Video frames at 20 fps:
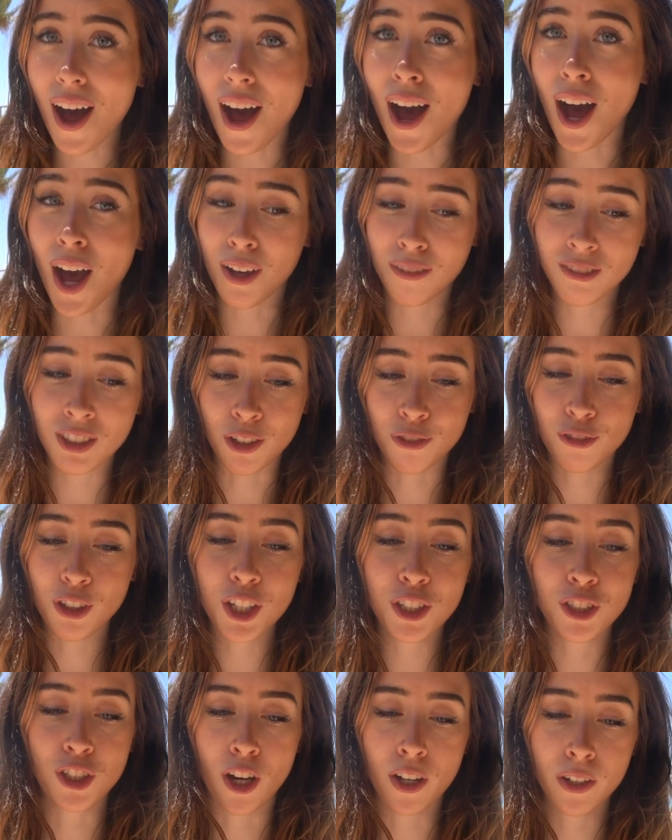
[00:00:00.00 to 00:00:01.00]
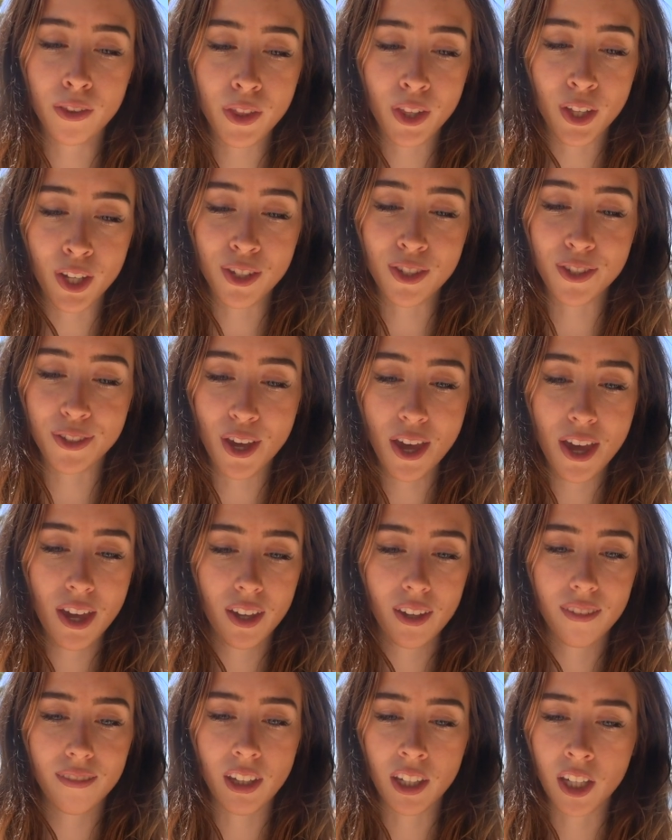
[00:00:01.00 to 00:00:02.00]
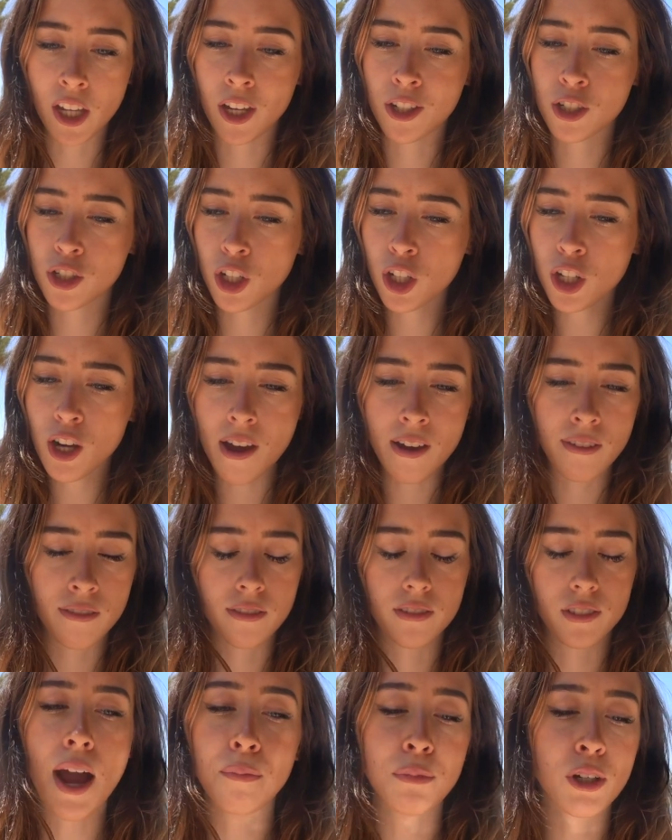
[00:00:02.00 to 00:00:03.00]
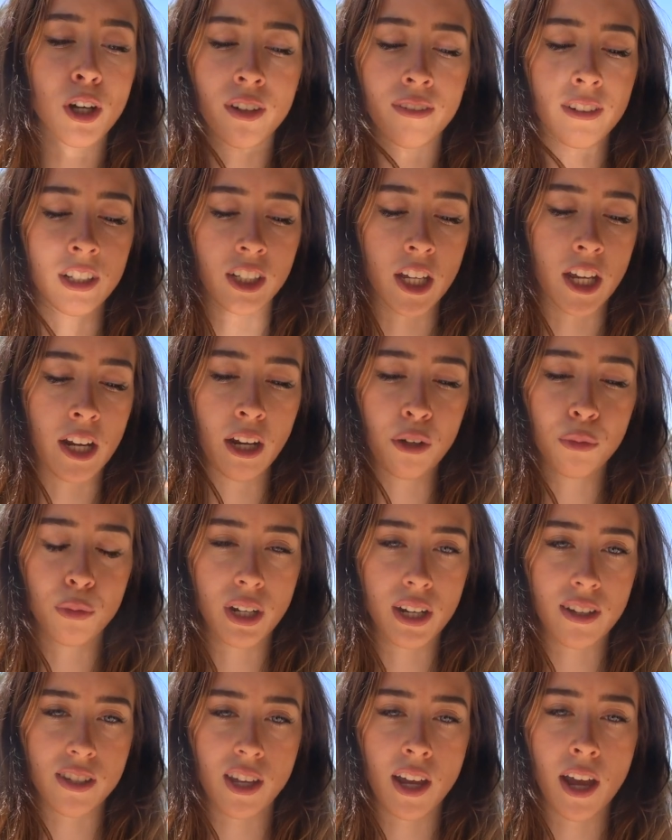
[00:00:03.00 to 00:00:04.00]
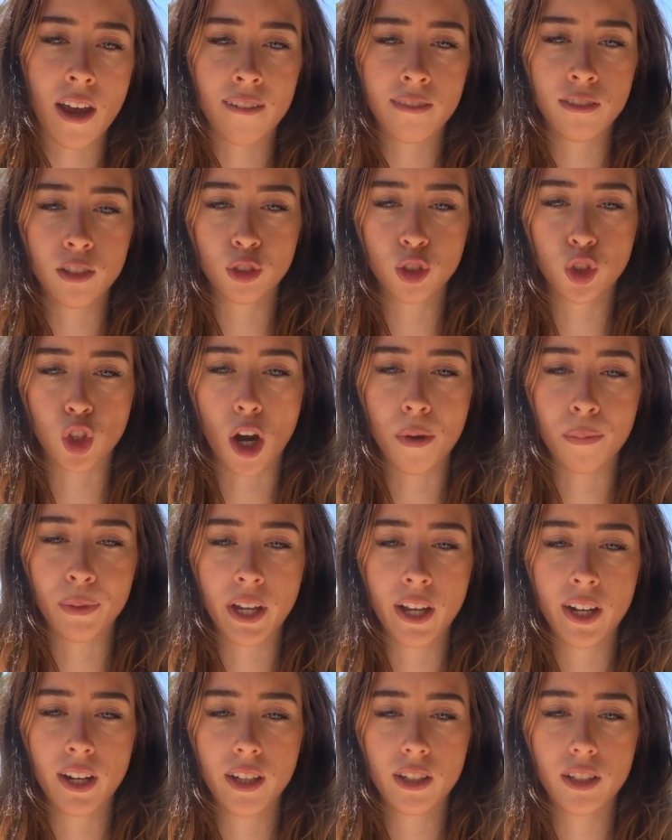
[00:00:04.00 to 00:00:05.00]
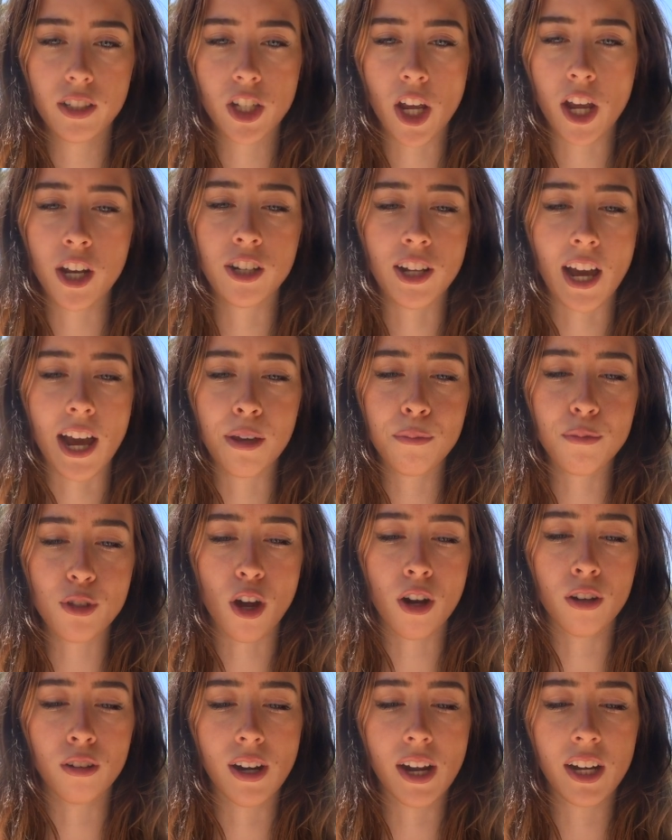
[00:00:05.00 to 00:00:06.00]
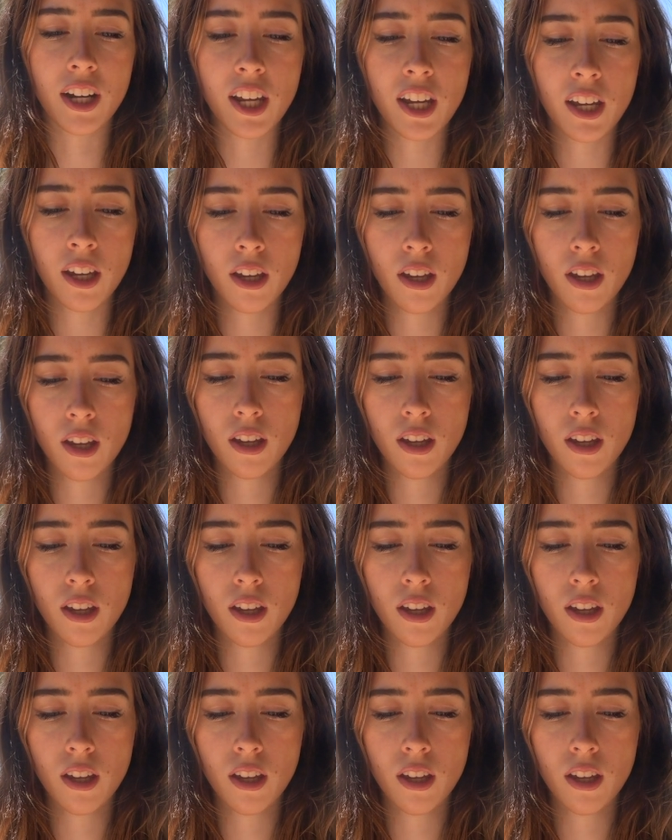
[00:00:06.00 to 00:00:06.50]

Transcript: I've definitely done this vacation. I'm not even kidding when I say I've dropped it 10 times already.